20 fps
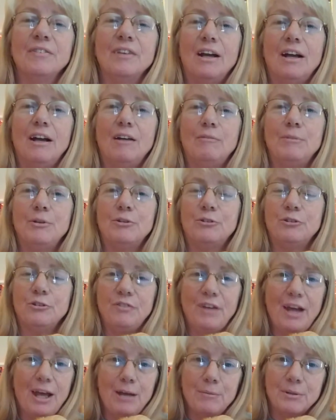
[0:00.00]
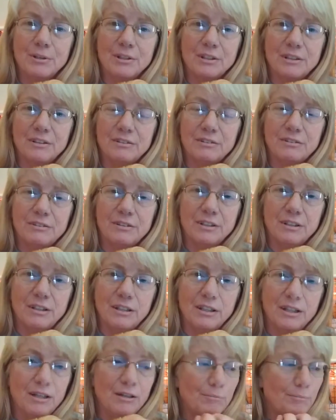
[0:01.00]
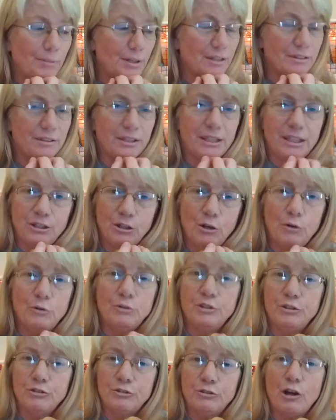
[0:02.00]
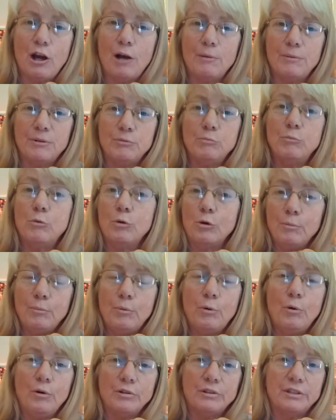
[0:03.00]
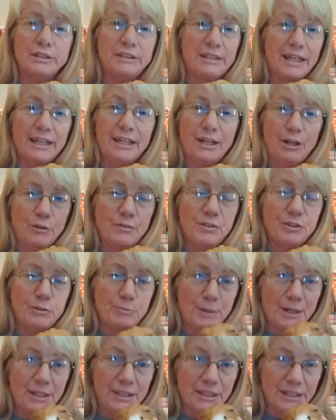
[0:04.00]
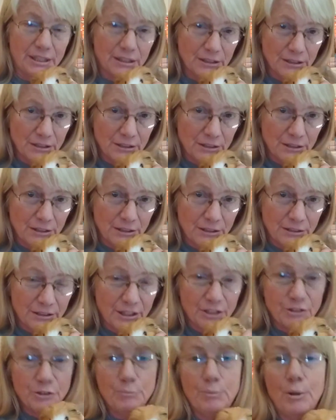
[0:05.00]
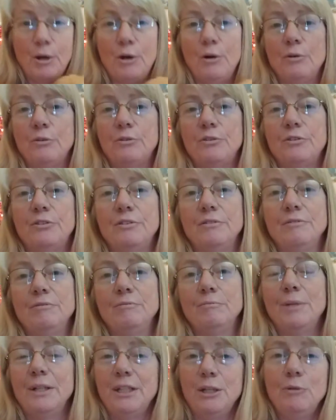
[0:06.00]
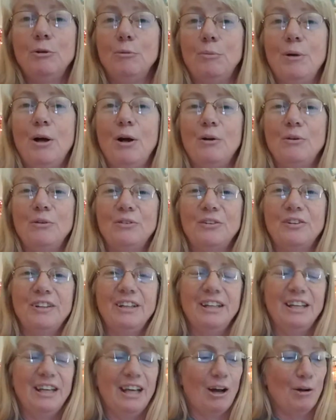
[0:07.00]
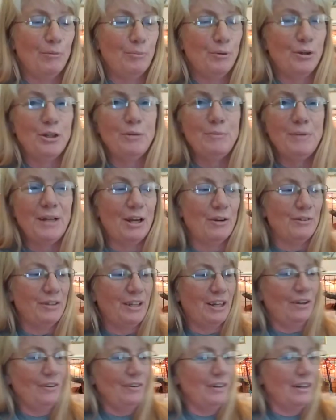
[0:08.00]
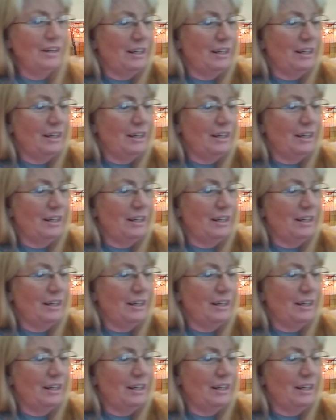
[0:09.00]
of Mr. Fabulous because he knows his job is more important to take care of his buddy than to pose. But he will pose. I'll put him down now.